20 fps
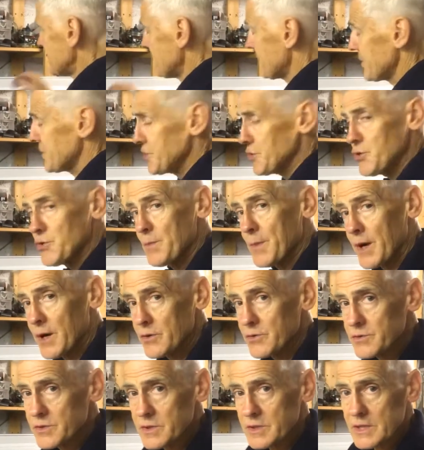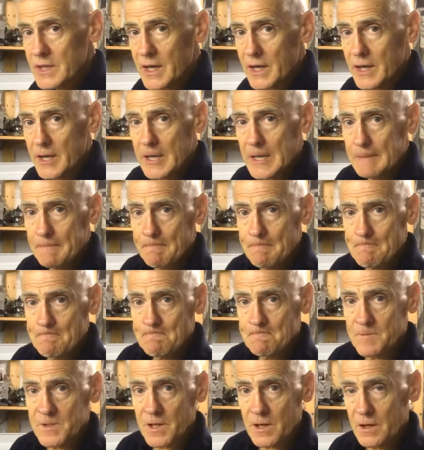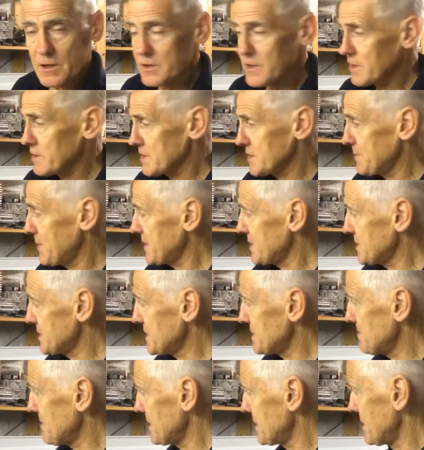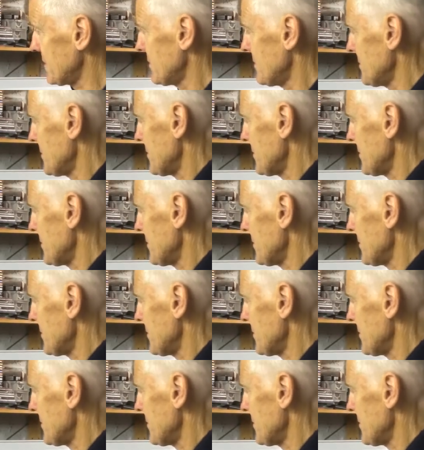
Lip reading: a very new boat, so I don't expect to see many of them